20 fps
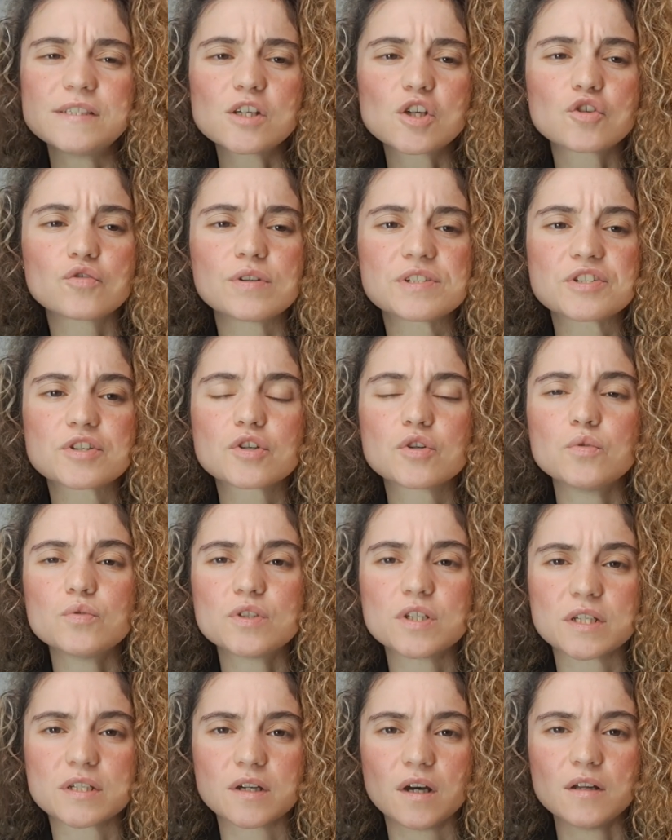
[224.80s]
are critical
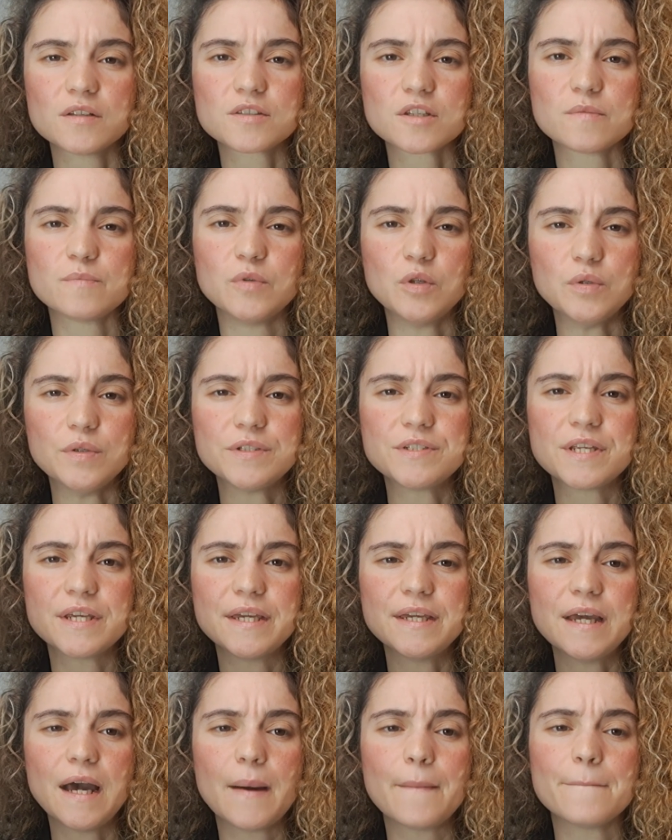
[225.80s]
to gut
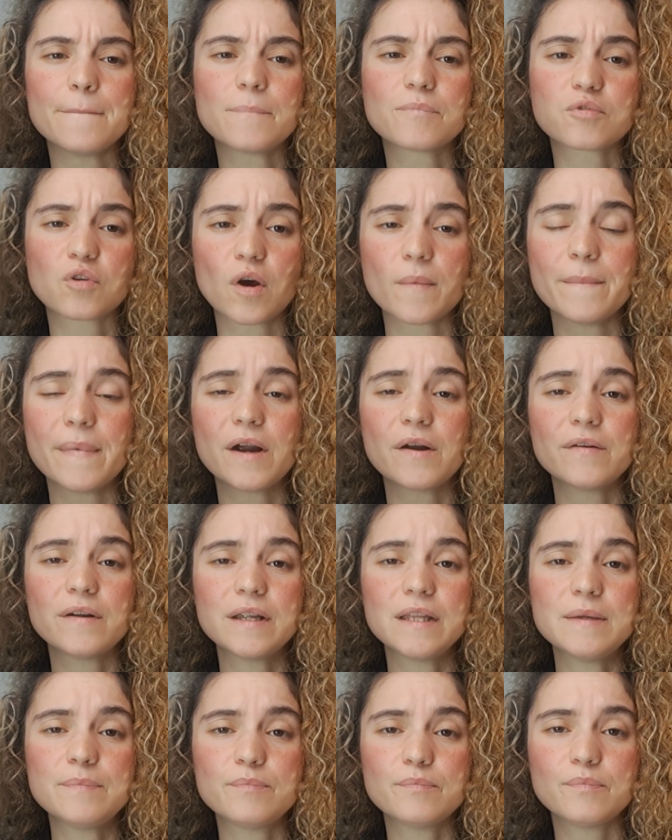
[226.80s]
immunity and
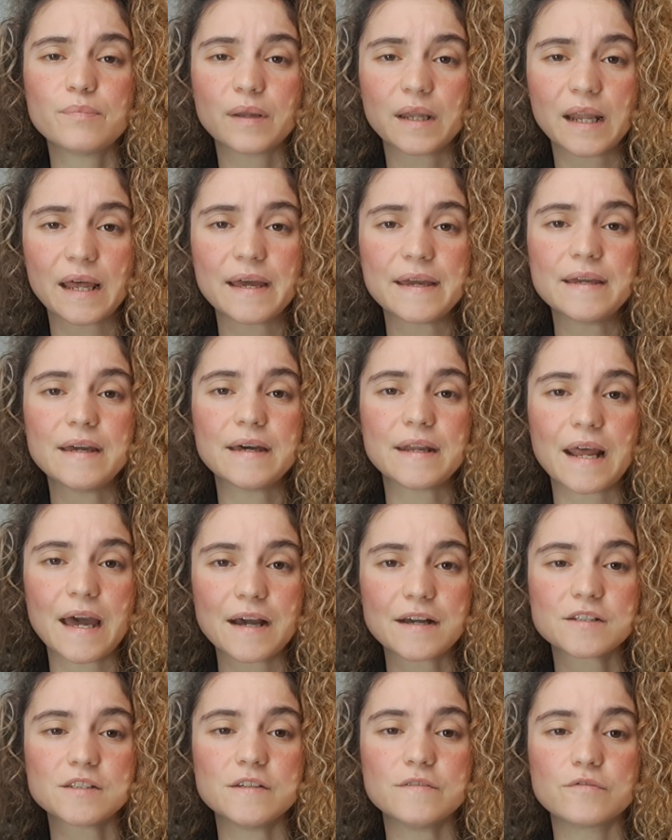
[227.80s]
primarily play an
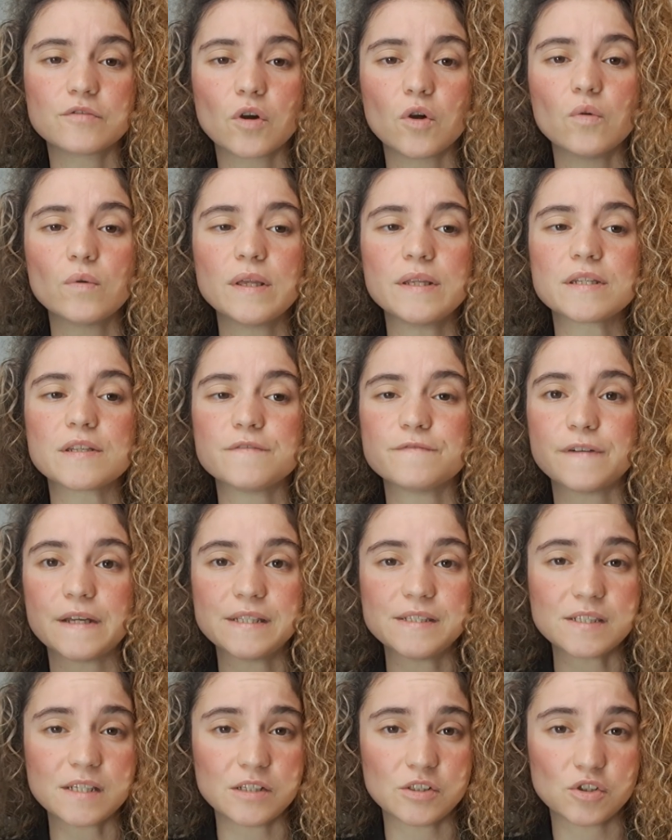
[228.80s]
active role in
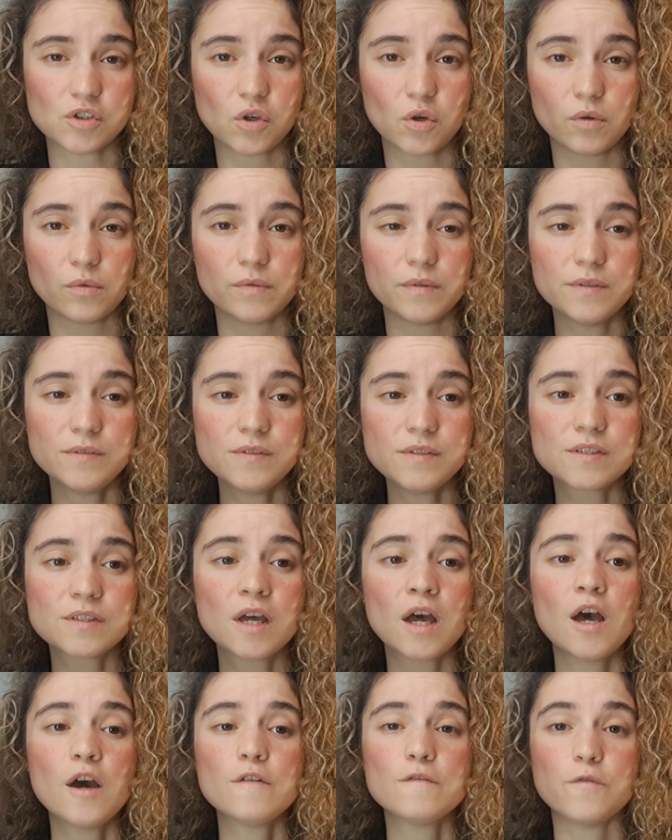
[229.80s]
defense and tolerance
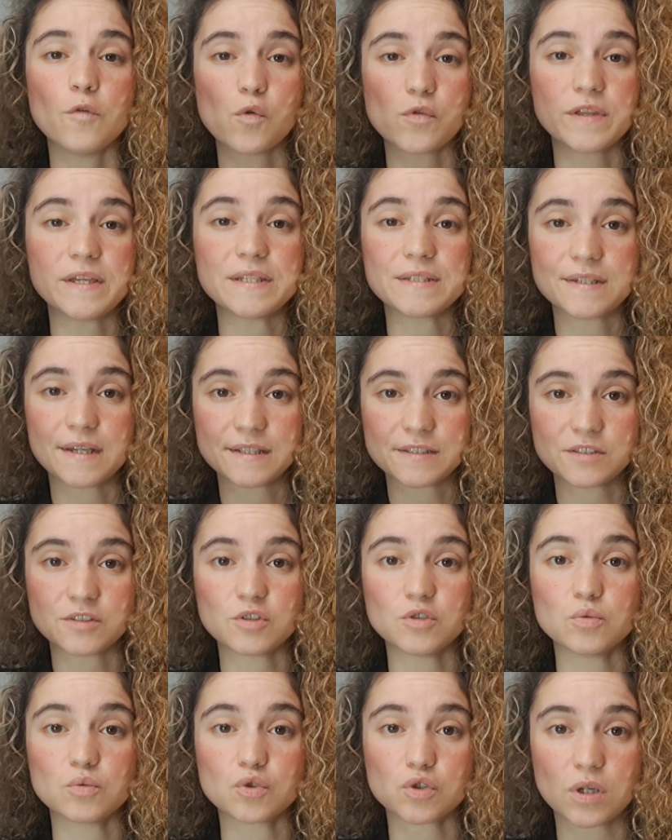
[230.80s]
for the
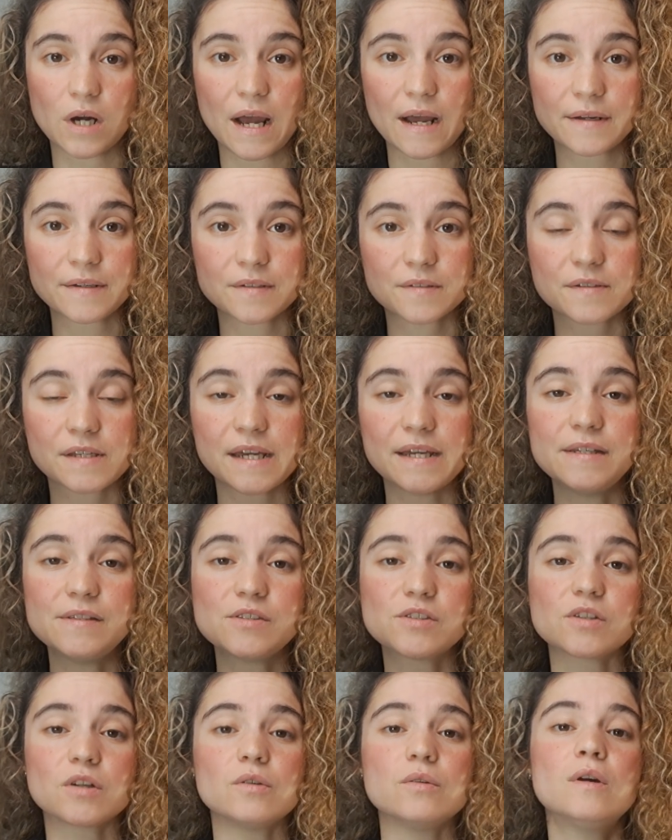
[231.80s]
intestinal tract. Okay,
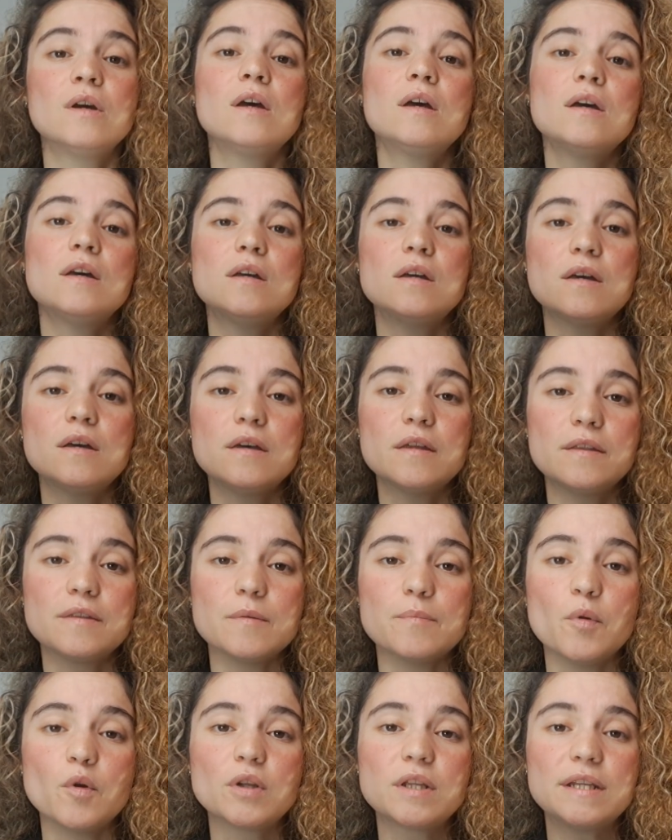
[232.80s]
so
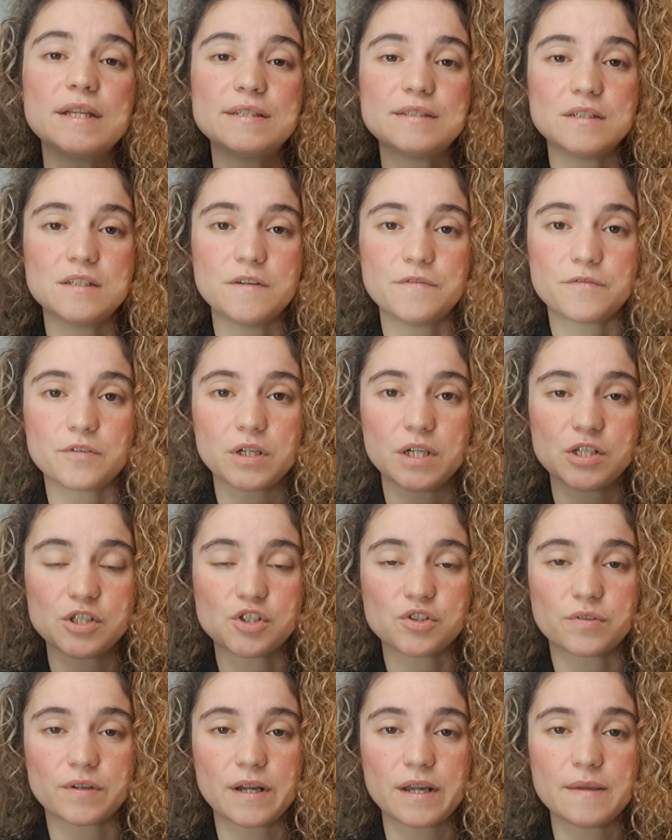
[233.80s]
the body needs to
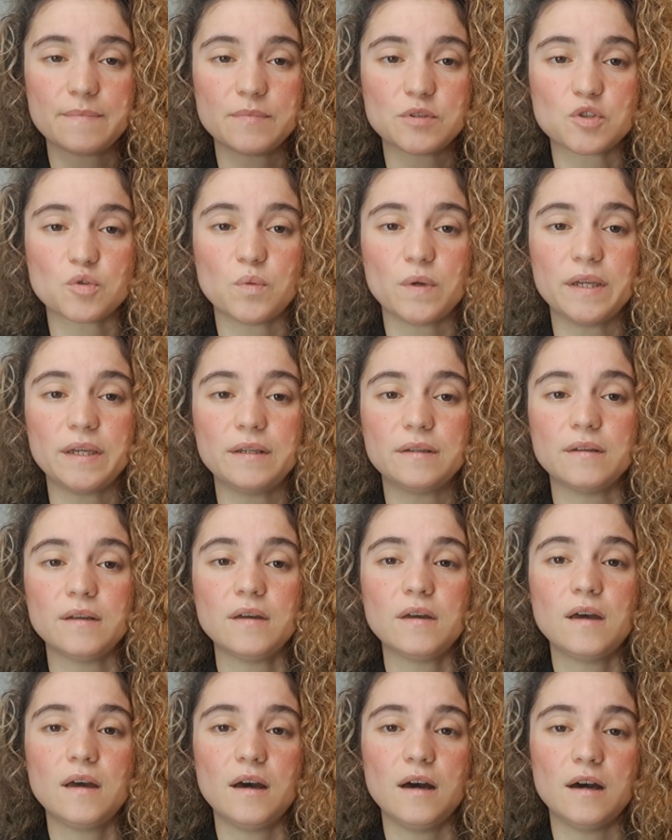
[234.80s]
differentiate between
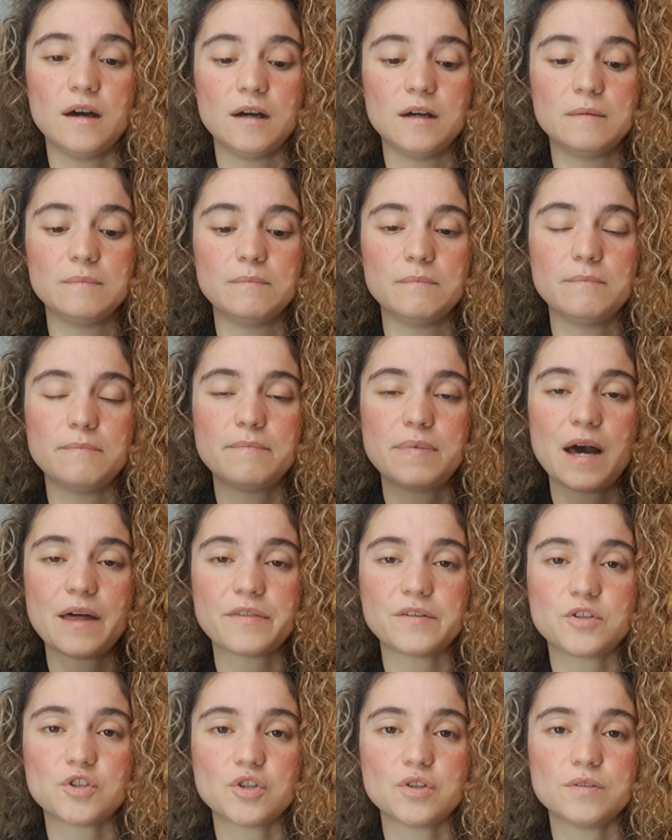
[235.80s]

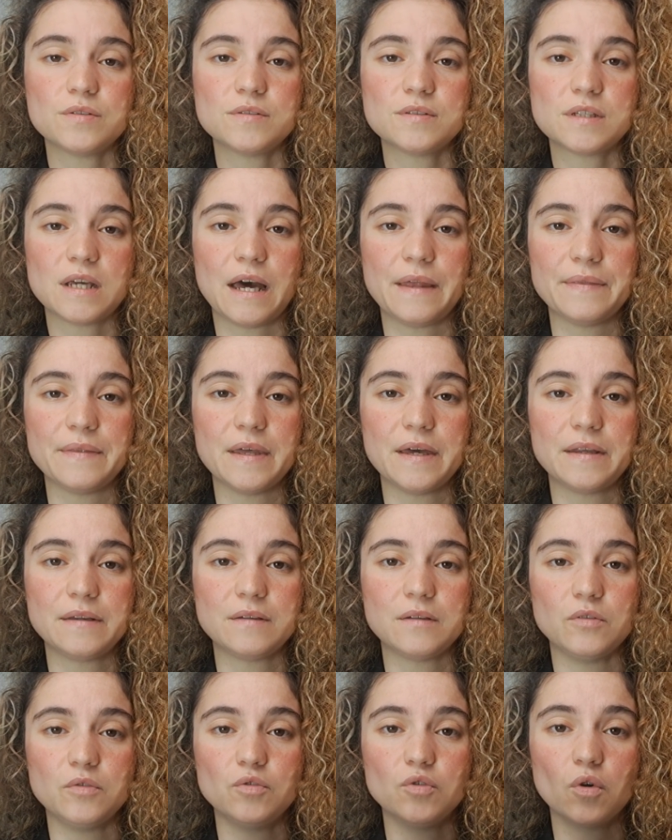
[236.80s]
pathogens and
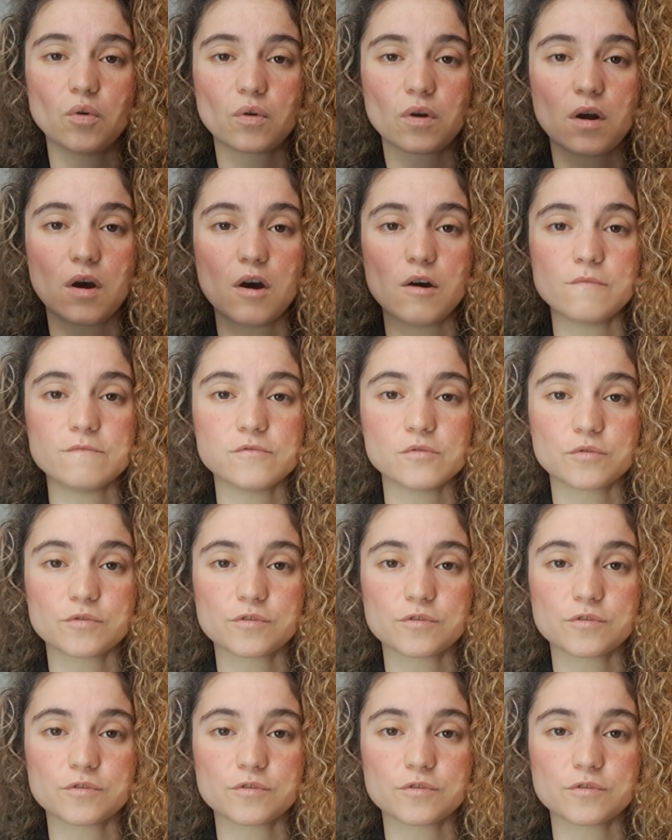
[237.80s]
then non-harmful